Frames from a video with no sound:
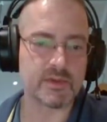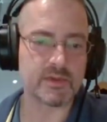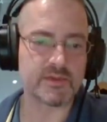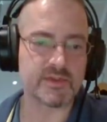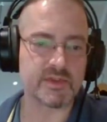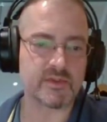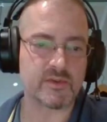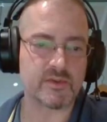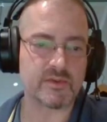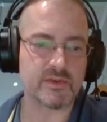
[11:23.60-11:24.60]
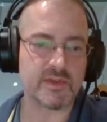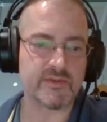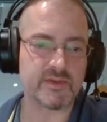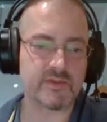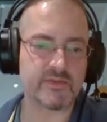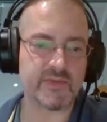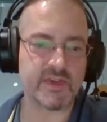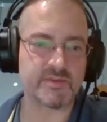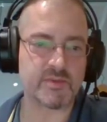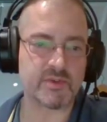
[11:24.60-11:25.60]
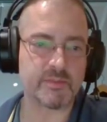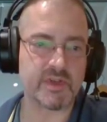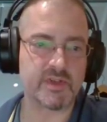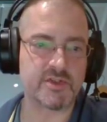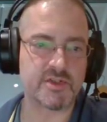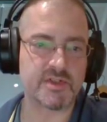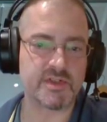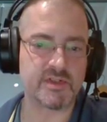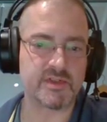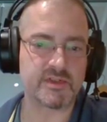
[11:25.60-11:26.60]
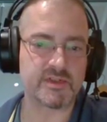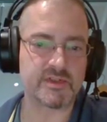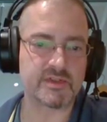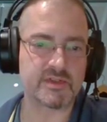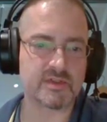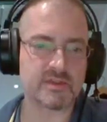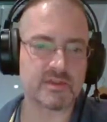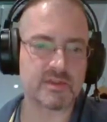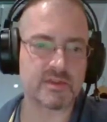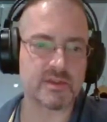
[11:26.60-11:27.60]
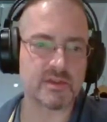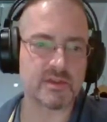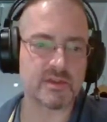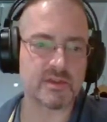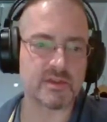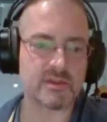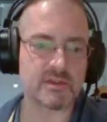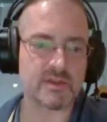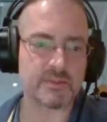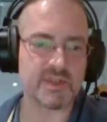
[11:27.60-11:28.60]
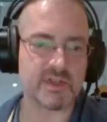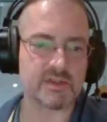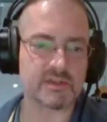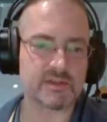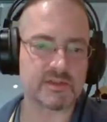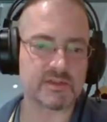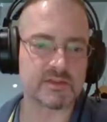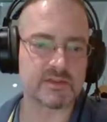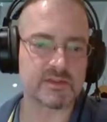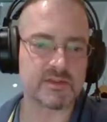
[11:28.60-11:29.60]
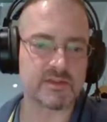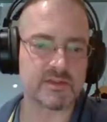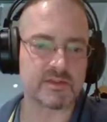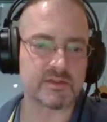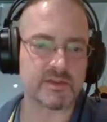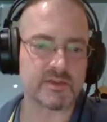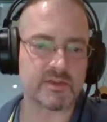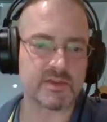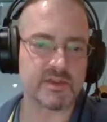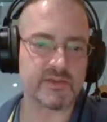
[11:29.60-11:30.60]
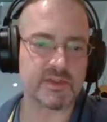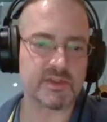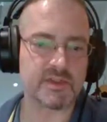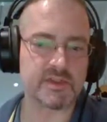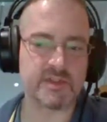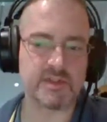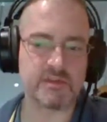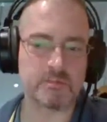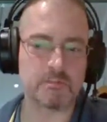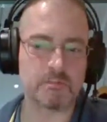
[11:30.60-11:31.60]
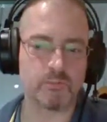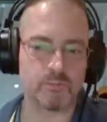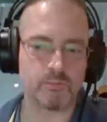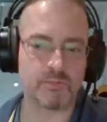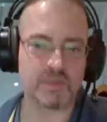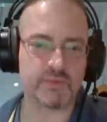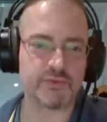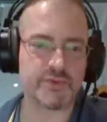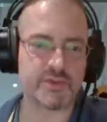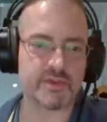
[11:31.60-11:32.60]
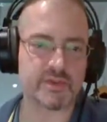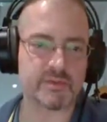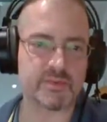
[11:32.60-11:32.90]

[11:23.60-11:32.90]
You see, or even the Facebook page is on the top 10, so it could definitely be pushed up,